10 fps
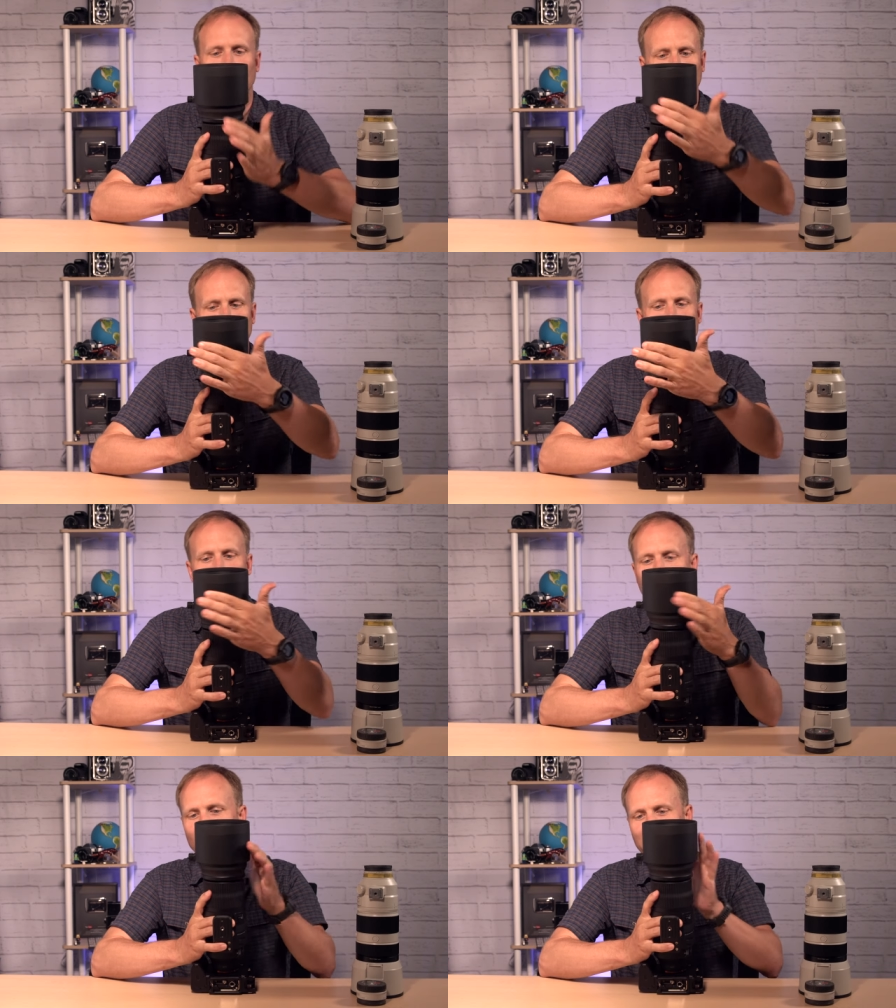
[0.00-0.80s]
you
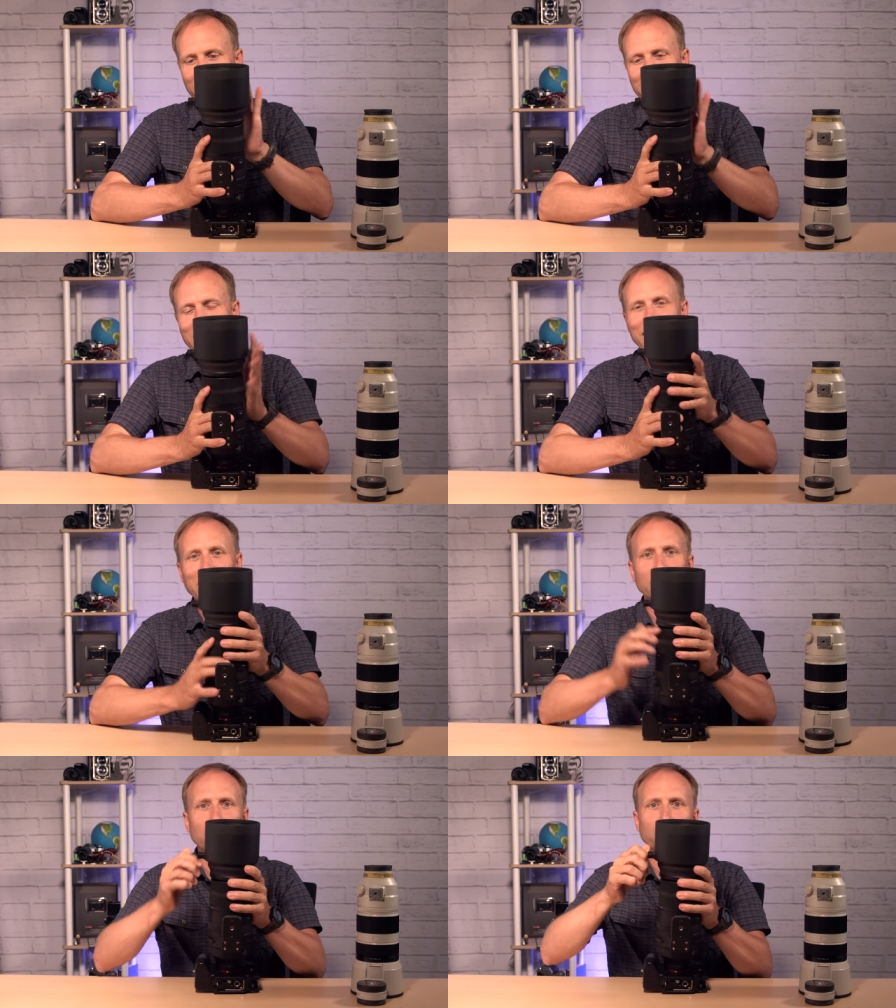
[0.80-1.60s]
don't get a
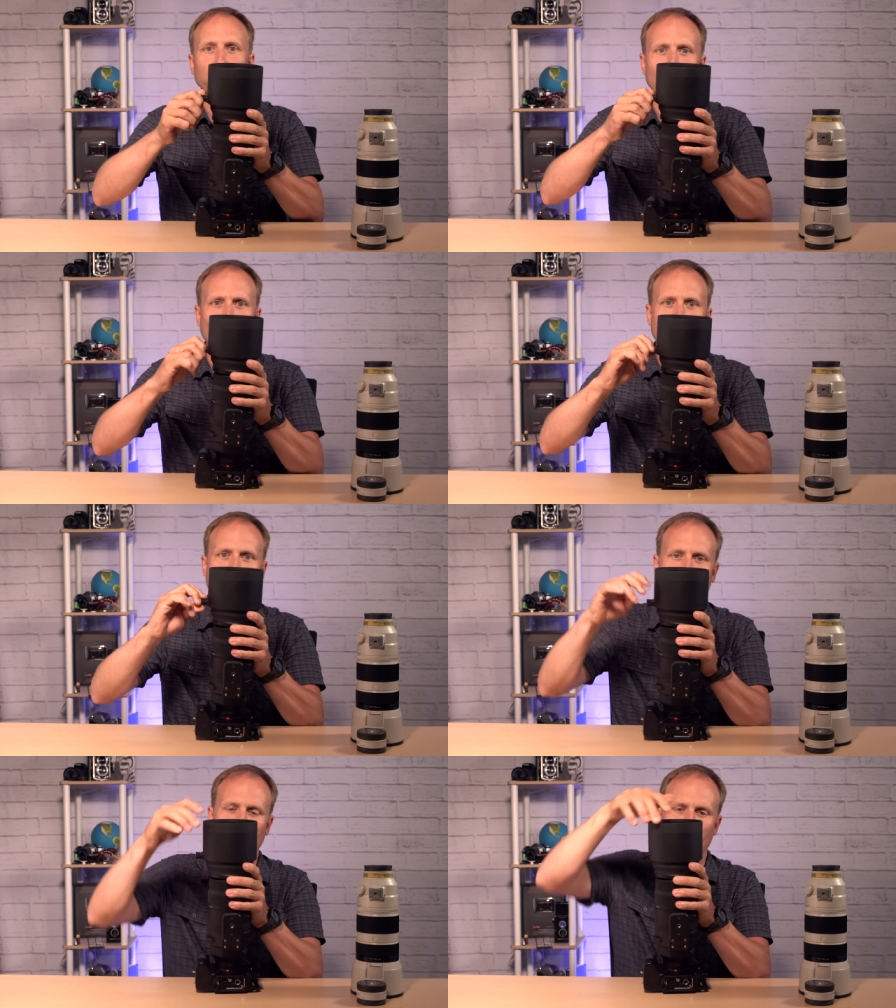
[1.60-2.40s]
little door
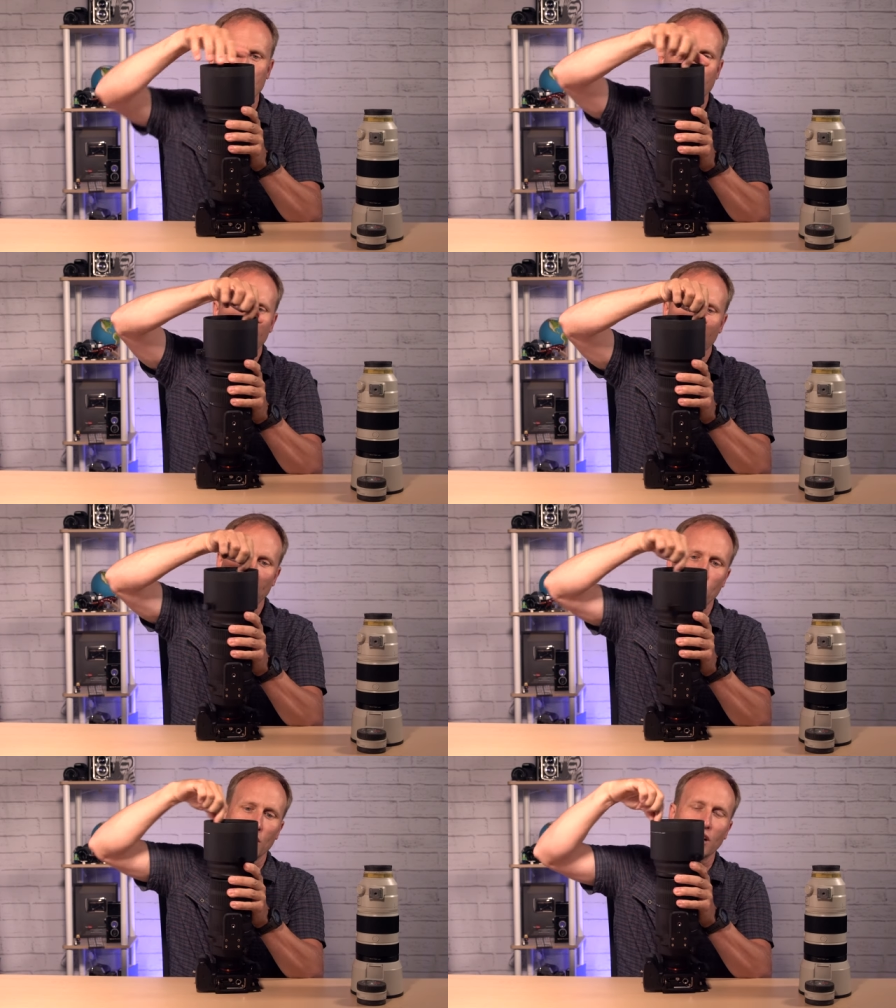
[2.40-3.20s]
in here
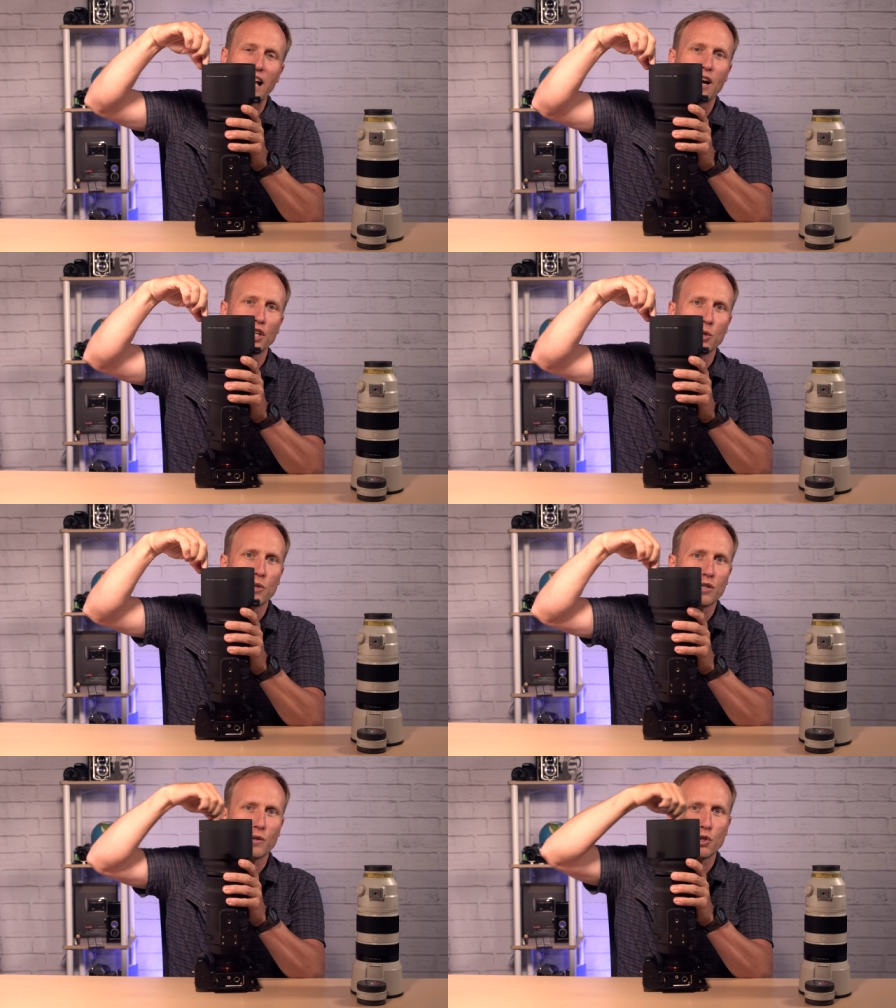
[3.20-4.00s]
that will allow
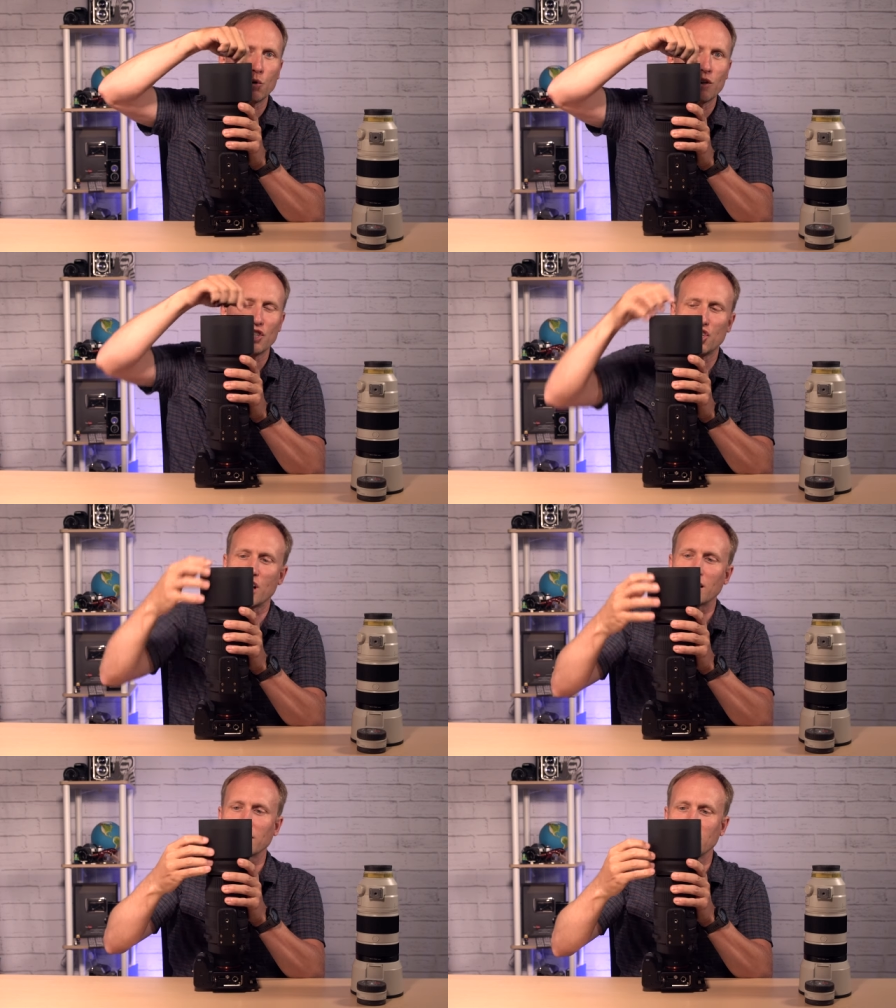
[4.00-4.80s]
you to
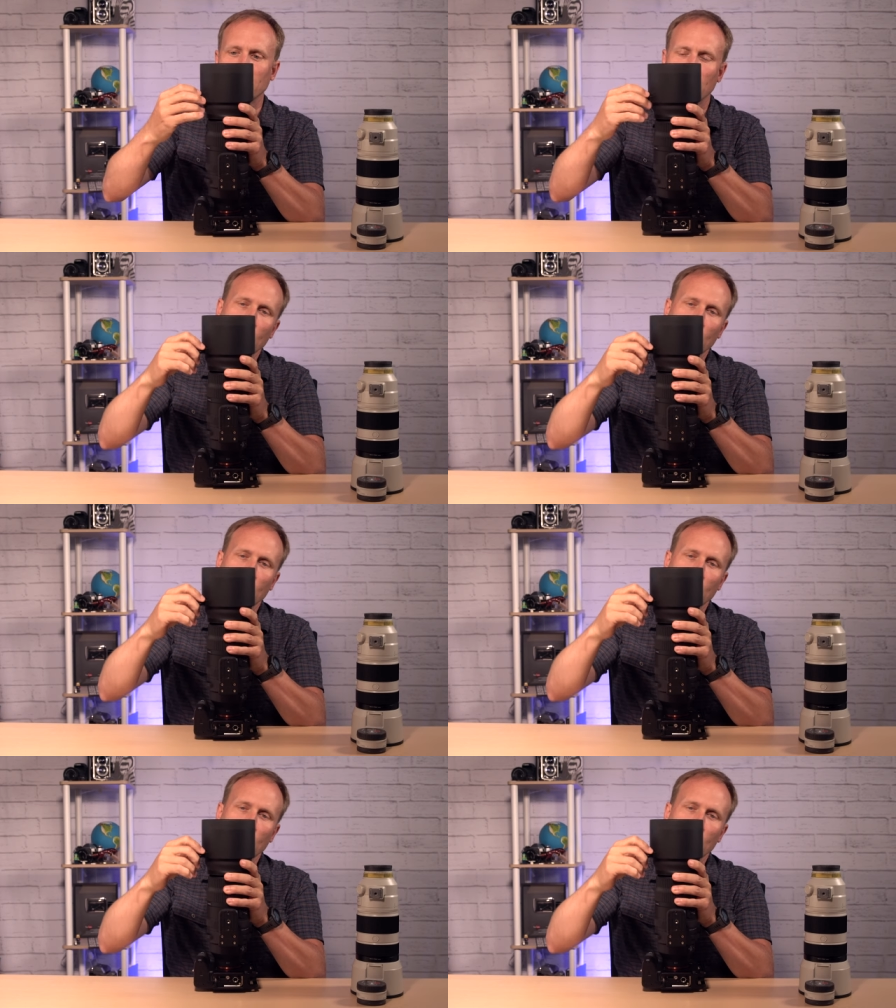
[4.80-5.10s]
adjust